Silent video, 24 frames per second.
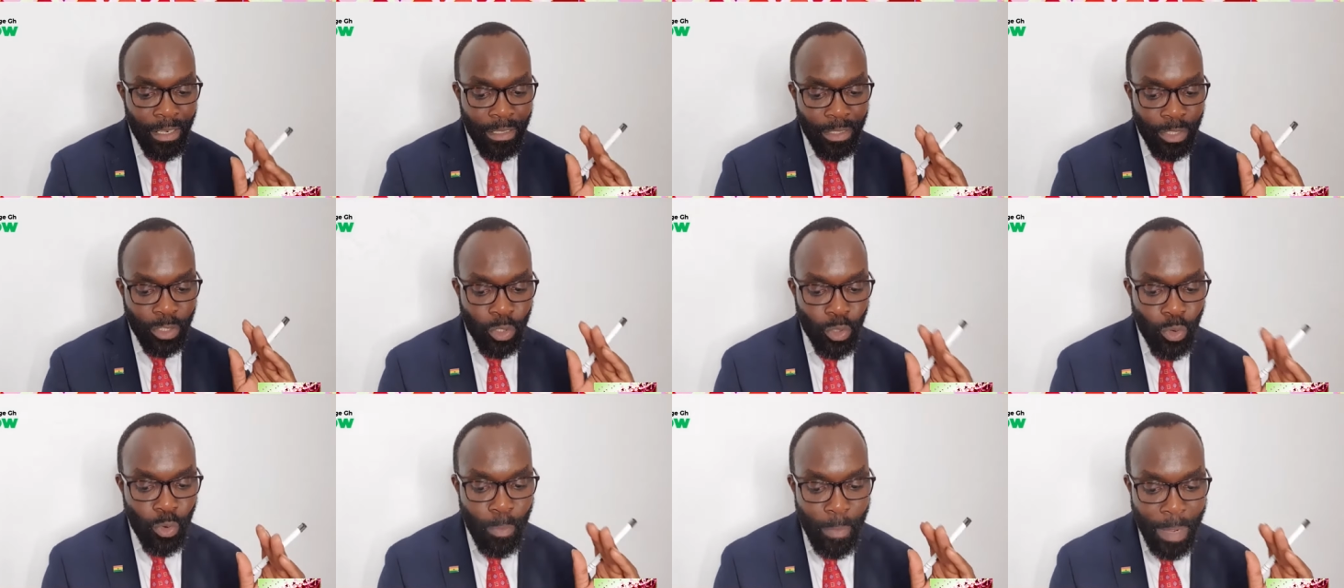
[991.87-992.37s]

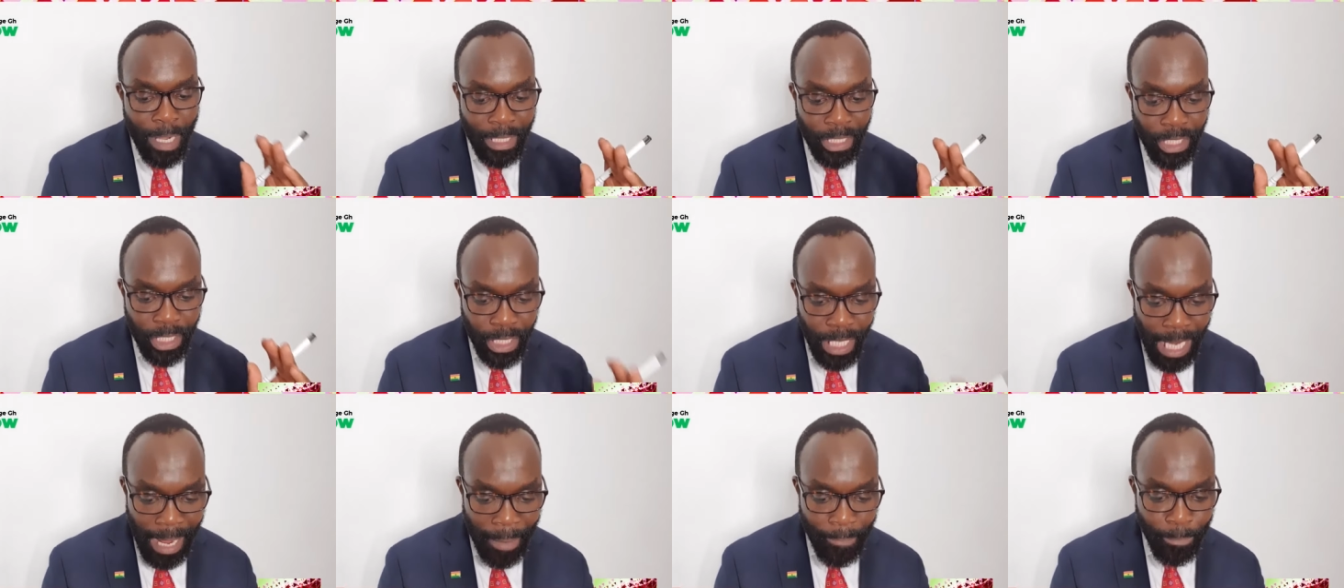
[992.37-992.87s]
too much
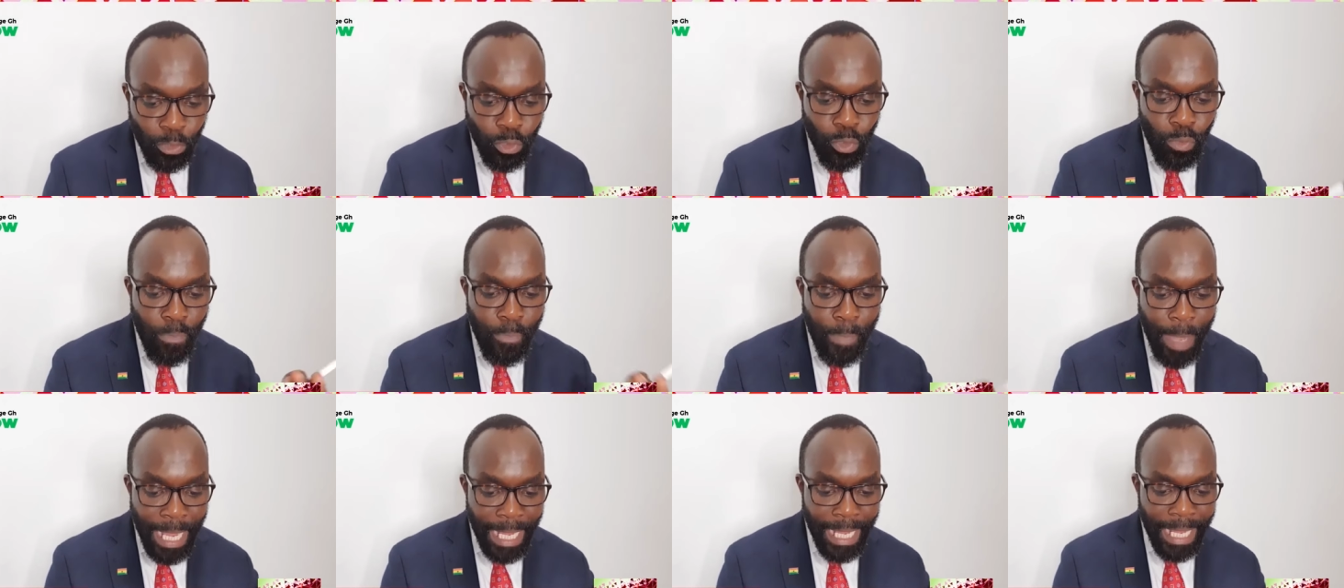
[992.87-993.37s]
time to
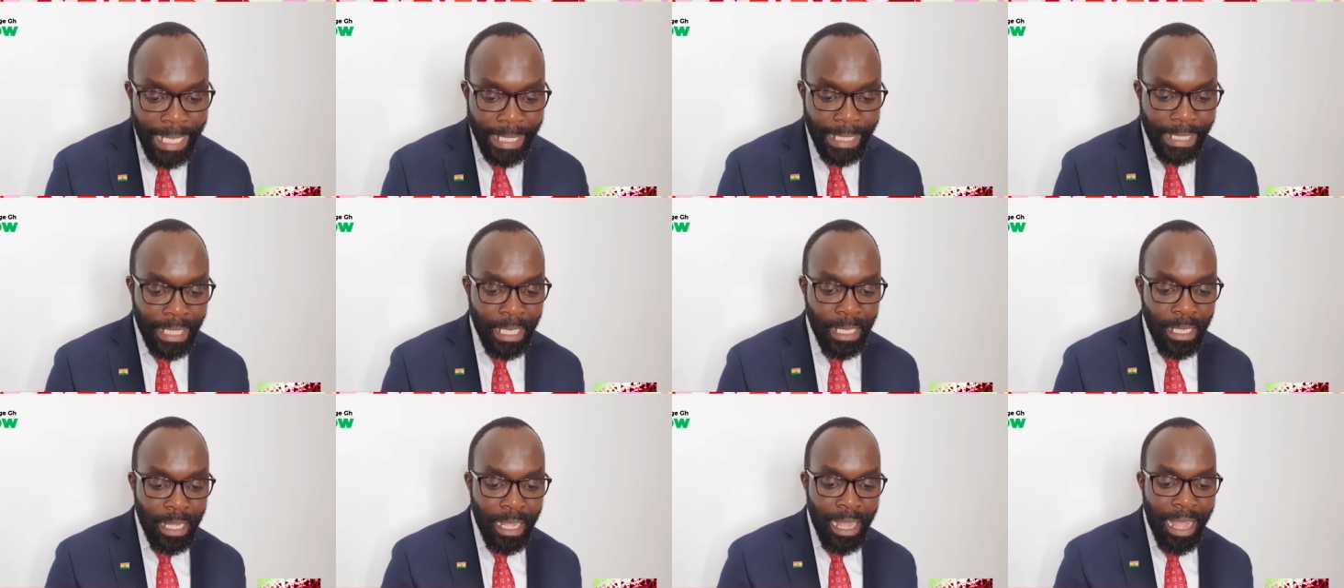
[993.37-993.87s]
make it
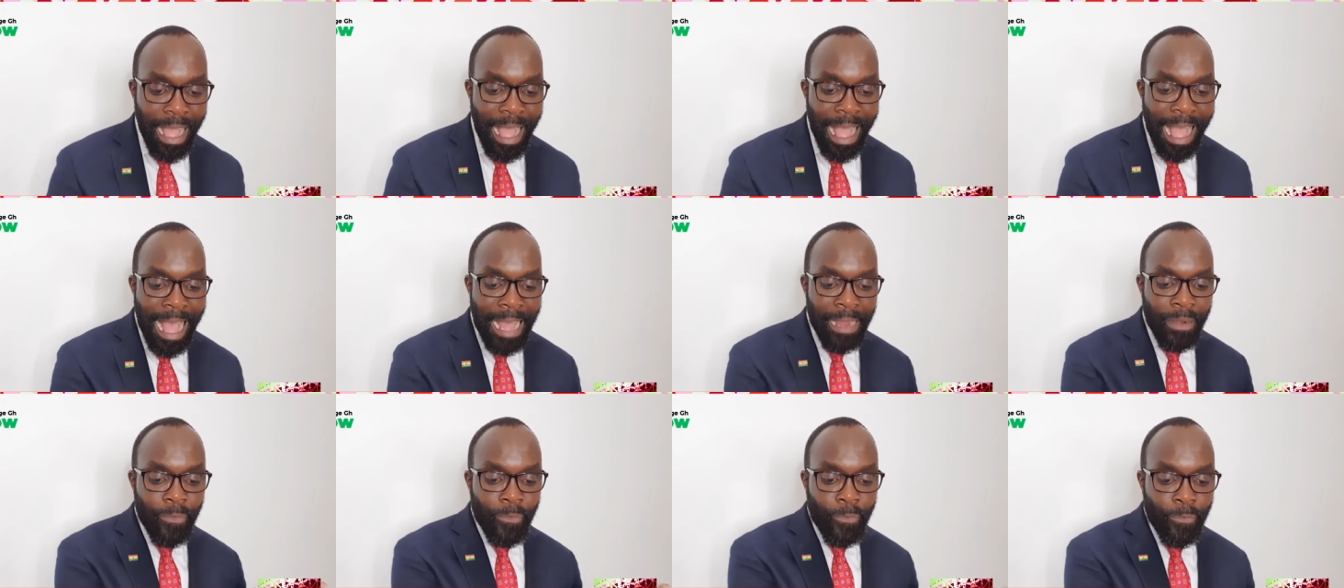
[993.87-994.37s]

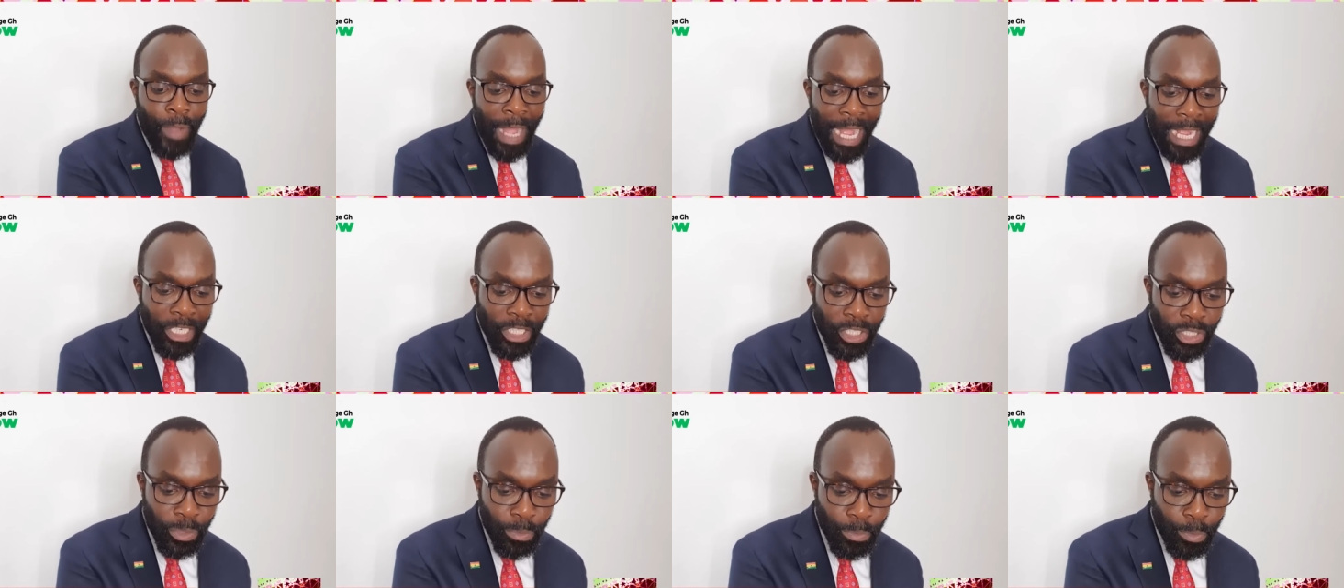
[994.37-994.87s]

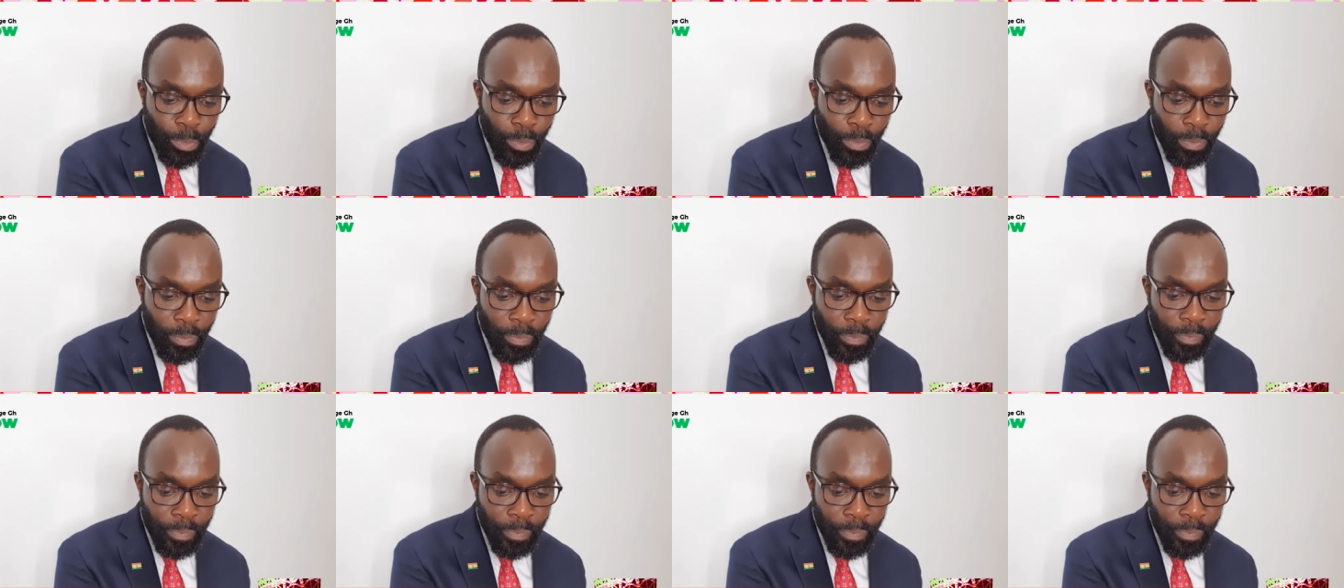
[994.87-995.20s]
advisable